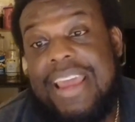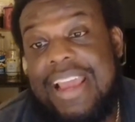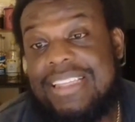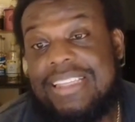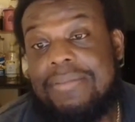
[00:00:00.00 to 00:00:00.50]

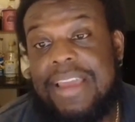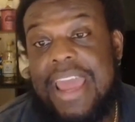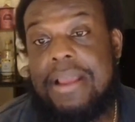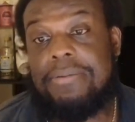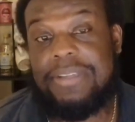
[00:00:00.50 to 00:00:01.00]
in some
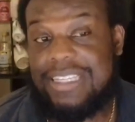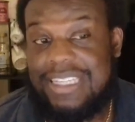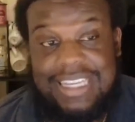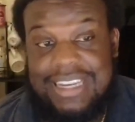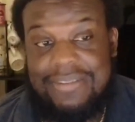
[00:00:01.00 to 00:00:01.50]
games because he
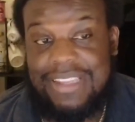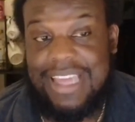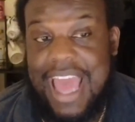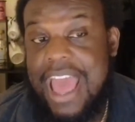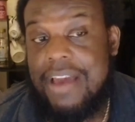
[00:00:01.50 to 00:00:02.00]
didn't really
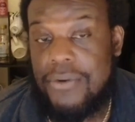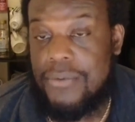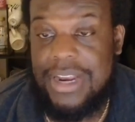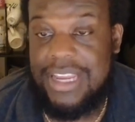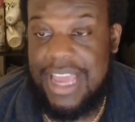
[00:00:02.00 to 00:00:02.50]
have a
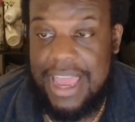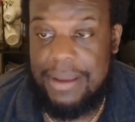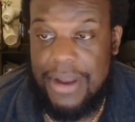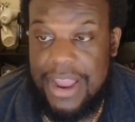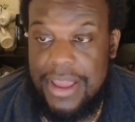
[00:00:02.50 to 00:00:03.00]
run game,
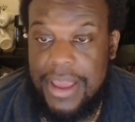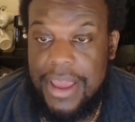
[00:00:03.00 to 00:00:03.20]
right?